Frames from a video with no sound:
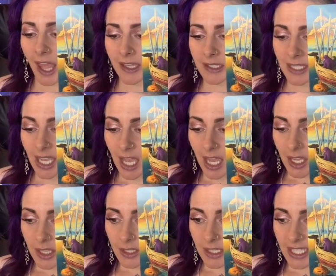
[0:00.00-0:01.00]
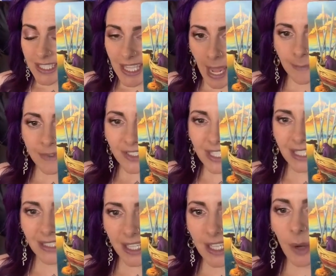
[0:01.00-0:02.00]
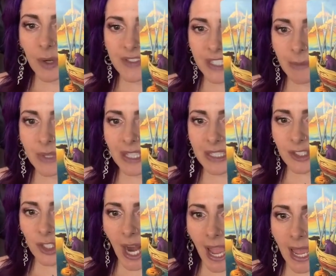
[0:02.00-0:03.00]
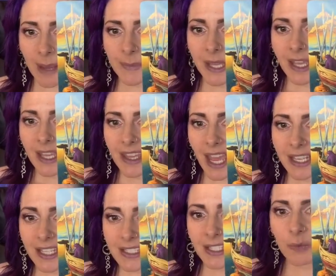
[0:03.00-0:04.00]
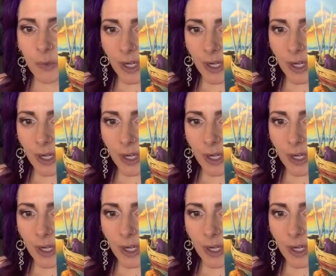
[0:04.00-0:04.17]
and it's time to really let go of some of this crap that isn't